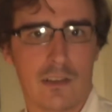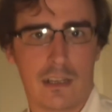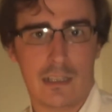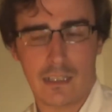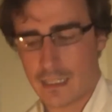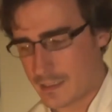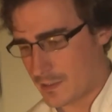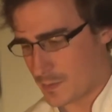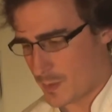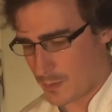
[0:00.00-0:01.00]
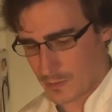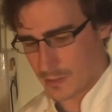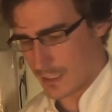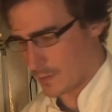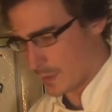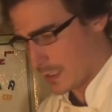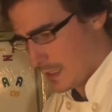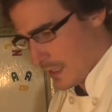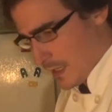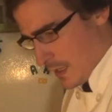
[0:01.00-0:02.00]
all right, I guess it's just me with the light on it.
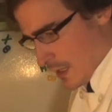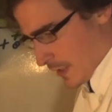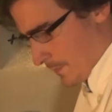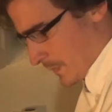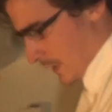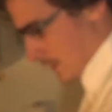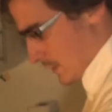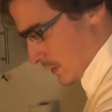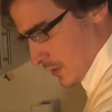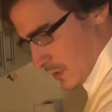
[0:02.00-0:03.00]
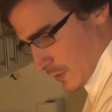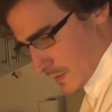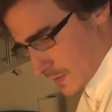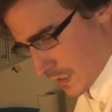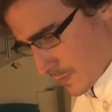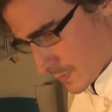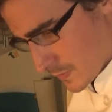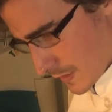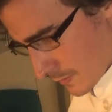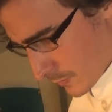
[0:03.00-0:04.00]
Okay, all right, so let's see how
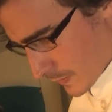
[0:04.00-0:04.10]
much that